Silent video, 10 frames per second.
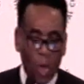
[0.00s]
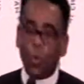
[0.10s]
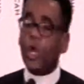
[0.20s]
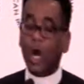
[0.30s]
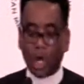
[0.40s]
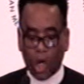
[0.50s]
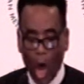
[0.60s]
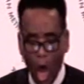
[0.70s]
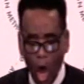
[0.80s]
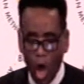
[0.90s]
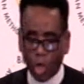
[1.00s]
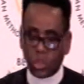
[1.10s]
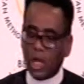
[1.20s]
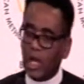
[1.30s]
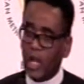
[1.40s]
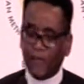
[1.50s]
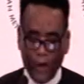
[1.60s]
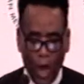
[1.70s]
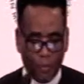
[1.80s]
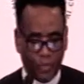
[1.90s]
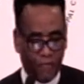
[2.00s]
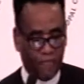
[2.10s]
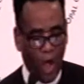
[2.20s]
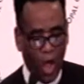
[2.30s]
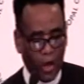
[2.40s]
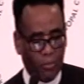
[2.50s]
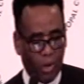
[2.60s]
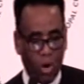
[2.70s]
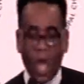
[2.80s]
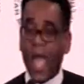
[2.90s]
We are called to lift up the vulnerable